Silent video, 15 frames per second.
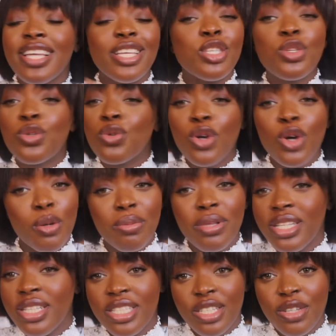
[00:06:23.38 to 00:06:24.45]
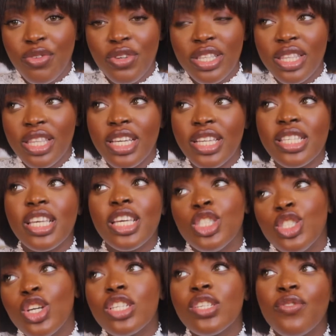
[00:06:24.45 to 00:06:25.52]
Two completely different things. It
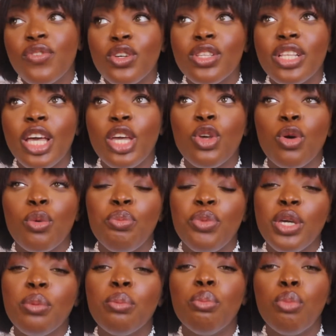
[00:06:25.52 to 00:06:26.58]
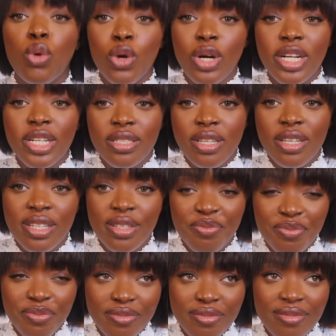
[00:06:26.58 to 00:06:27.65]
does feel like you're being born
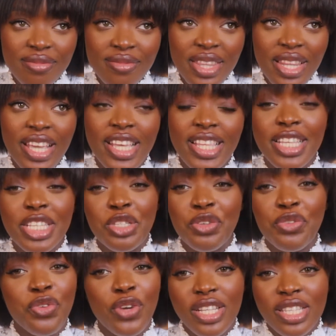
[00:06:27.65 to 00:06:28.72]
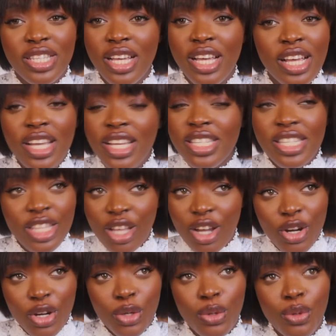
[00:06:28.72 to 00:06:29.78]
in a different
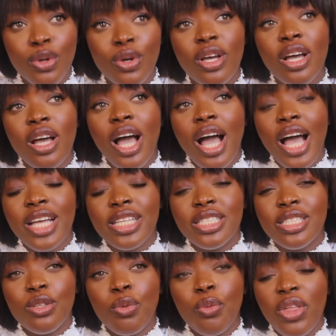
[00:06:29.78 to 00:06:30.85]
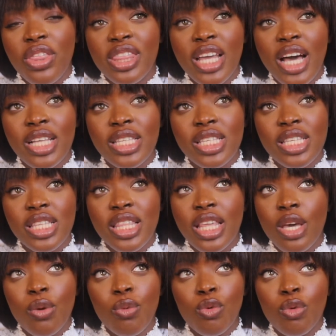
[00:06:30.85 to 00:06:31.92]
scenario, and with that,
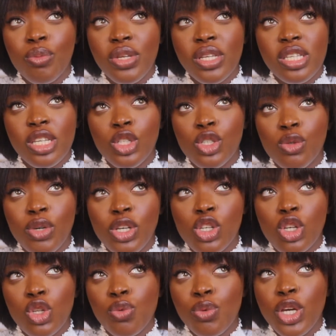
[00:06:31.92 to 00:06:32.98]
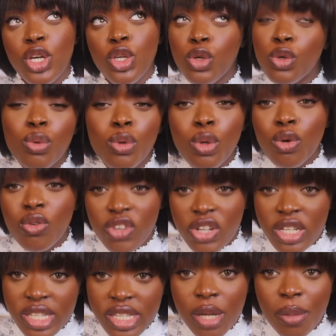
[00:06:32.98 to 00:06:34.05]
there will be situations where you will
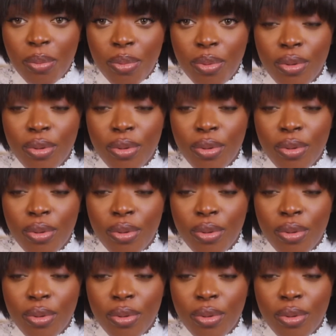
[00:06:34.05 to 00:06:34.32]
overstep